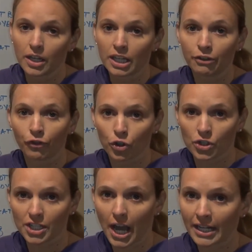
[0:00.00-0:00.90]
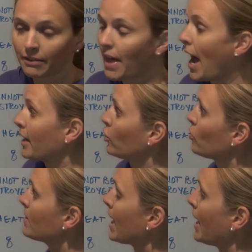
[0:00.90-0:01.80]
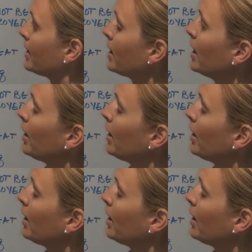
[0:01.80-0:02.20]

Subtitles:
inverse sign of that to get